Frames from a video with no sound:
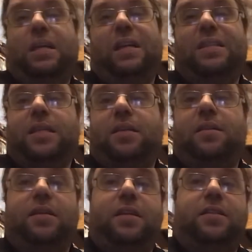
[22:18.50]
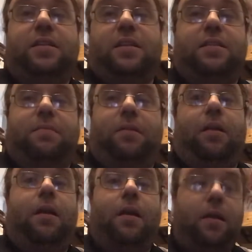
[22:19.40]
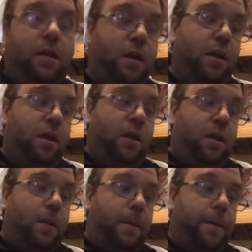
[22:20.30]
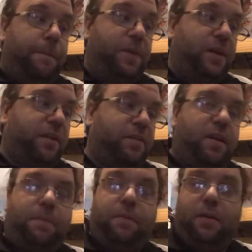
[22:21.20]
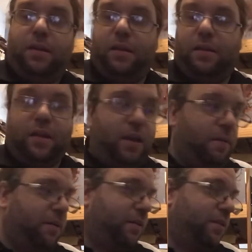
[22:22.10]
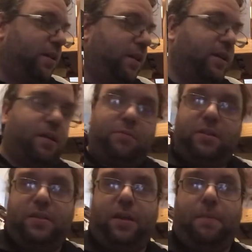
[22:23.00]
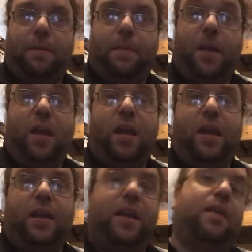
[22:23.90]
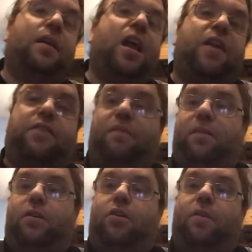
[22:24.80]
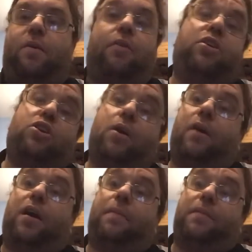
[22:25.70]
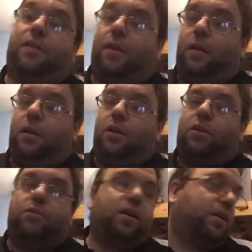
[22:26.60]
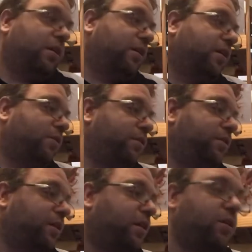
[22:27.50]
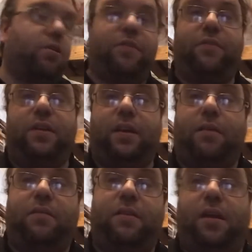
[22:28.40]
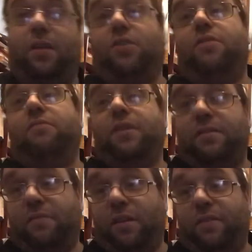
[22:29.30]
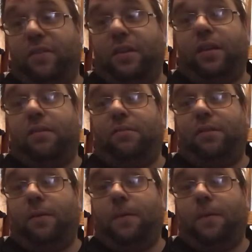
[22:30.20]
It's nice, easy, simple. The next step in the game is the encounter step. Again, if you've played Arkham Horror, you know what happens here. You take a card from the encounter deck, you read the relevant encounter,